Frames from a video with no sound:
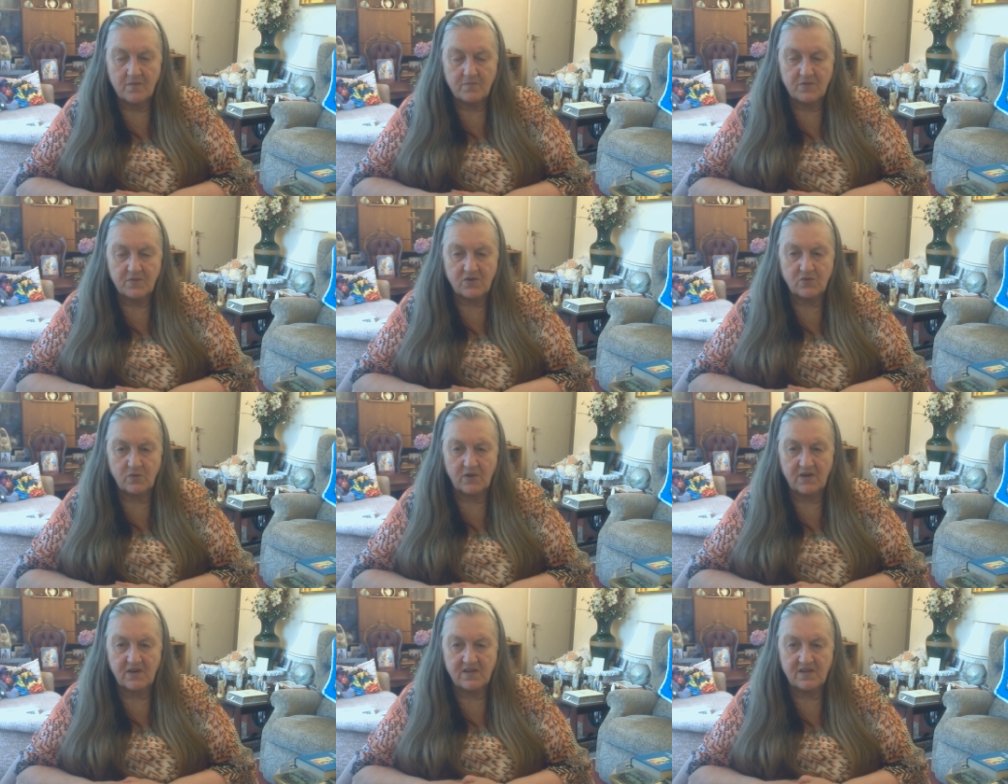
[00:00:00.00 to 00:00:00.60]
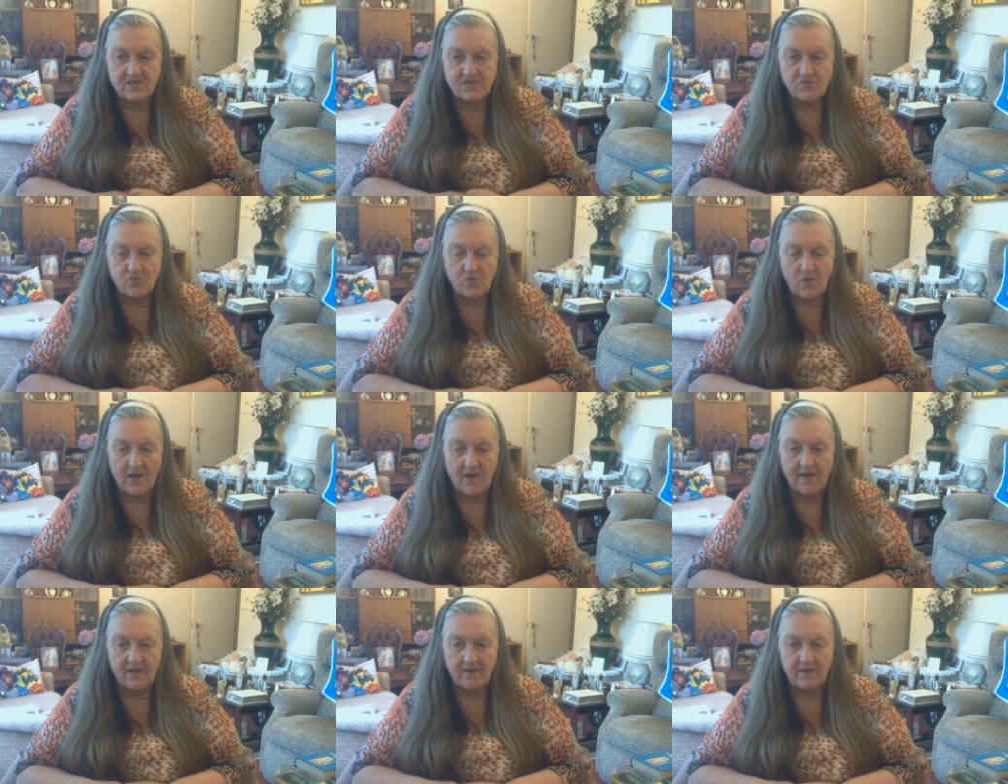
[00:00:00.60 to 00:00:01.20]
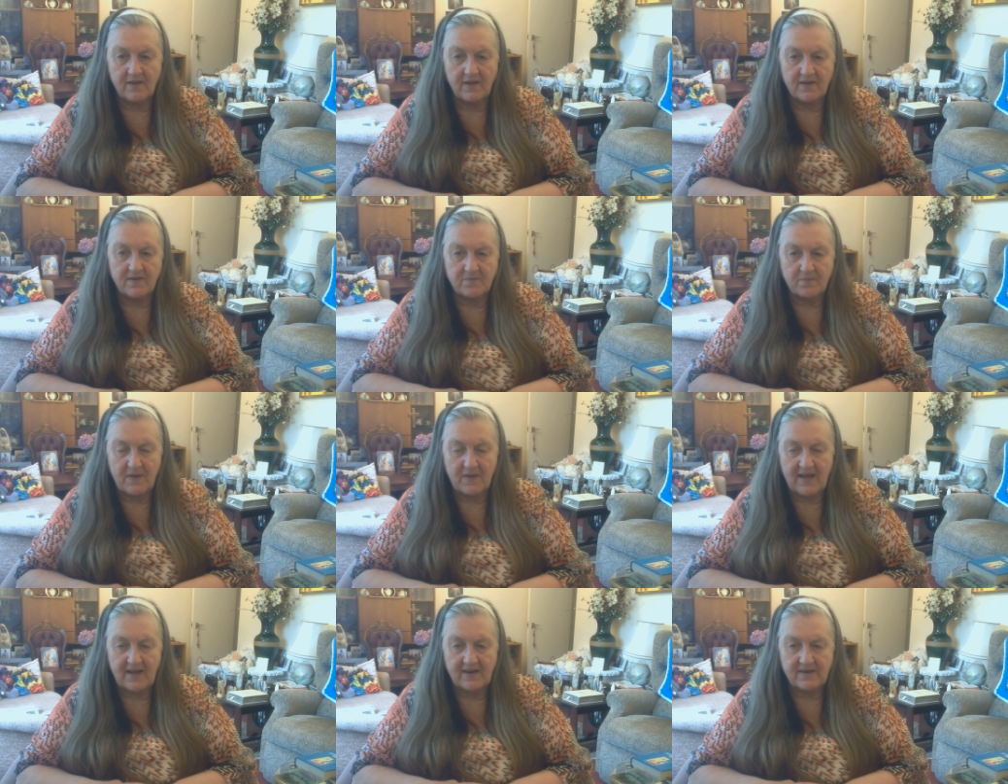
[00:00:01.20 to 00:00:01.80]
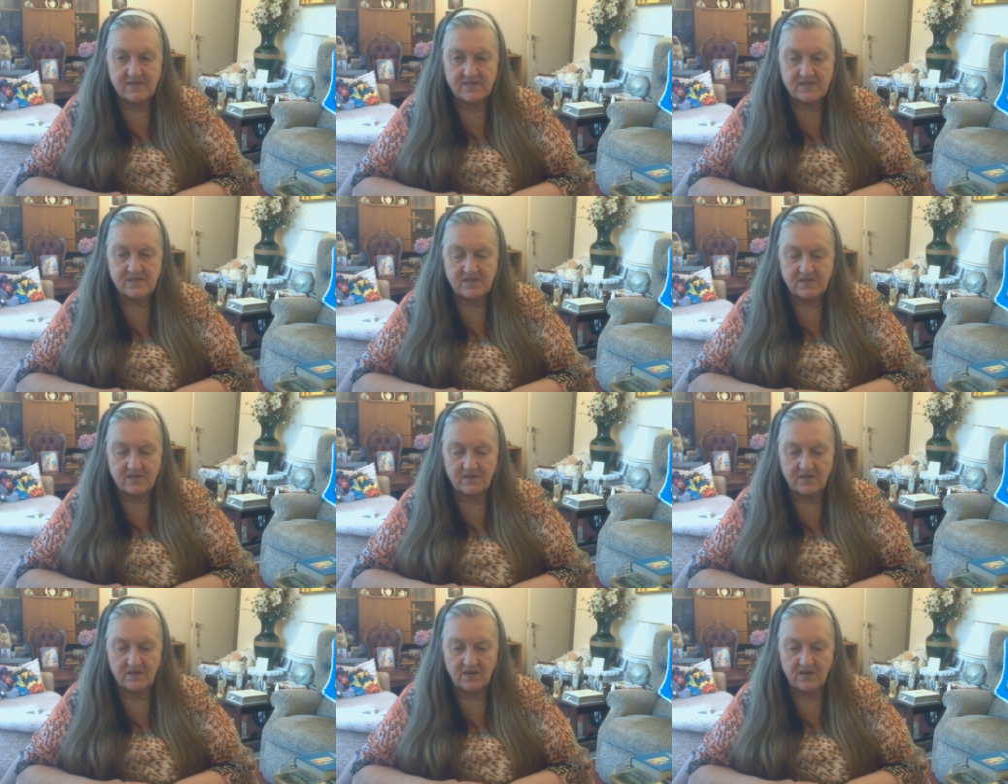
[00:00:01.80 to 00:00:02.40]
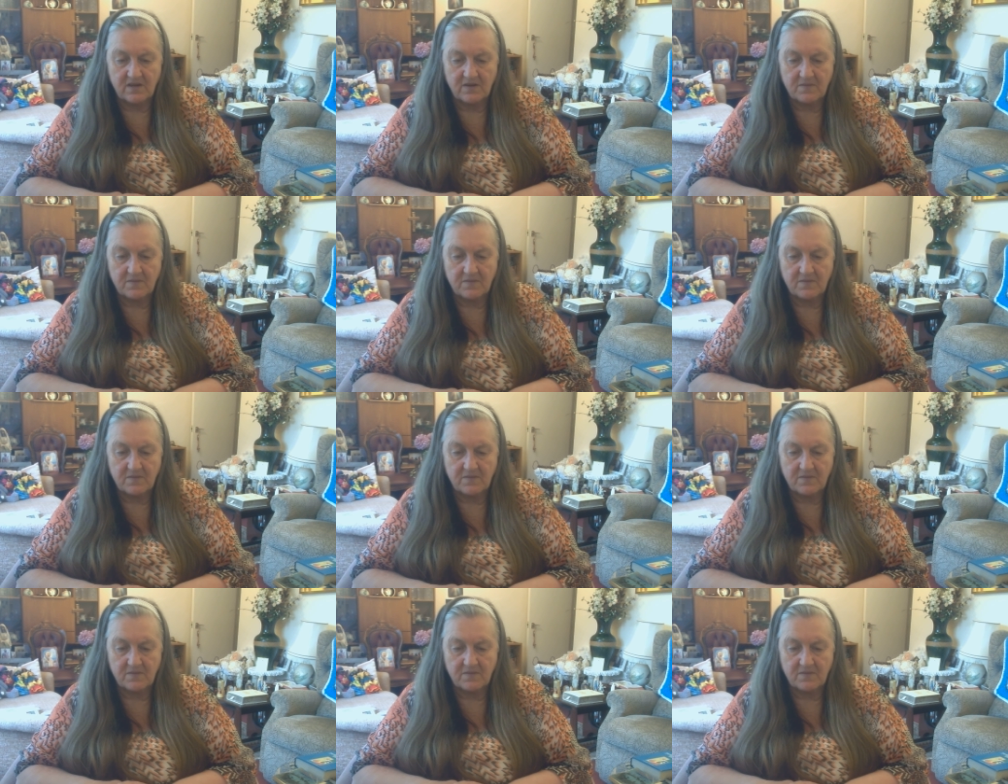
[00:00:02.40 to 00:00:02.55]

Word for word: between Israel and Palestine,